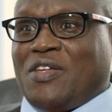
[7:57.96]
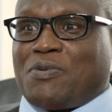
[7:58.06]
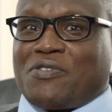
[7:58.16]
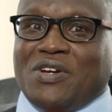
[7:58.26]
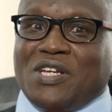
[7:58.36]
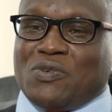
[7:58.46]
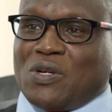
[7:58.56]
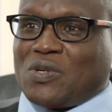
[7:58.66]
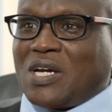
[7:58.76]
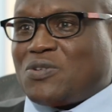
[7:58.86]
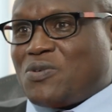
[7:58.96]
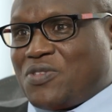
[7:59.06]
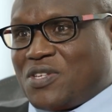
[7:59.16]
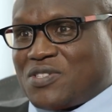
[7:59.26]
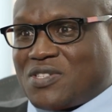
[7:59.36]
the provider, we are looking at two
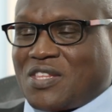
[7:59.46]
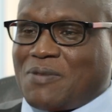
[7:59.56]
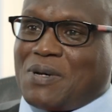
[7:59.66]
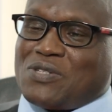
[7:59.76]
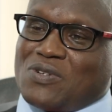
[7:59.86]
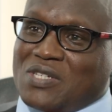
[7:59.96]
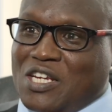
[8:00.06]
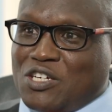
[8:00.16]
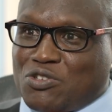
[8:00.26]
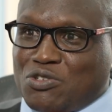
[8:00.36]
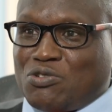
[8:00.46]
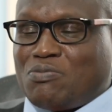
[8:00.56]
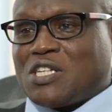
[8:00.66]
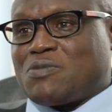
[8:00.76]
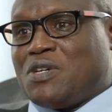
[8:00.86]
things. The person selling to you
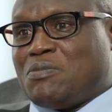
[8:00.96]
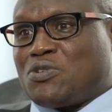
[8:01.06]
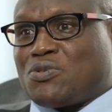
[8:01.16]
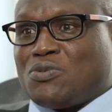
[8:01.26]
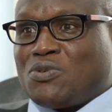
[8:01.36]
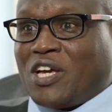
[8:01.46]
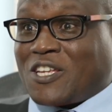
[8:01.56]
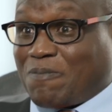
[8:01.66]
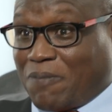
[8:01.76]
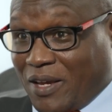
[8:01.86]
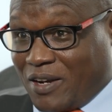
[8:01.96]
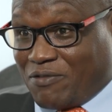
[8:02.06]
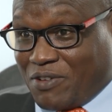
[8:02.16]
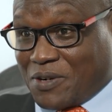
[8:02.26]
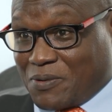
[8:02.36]
must be able to explain very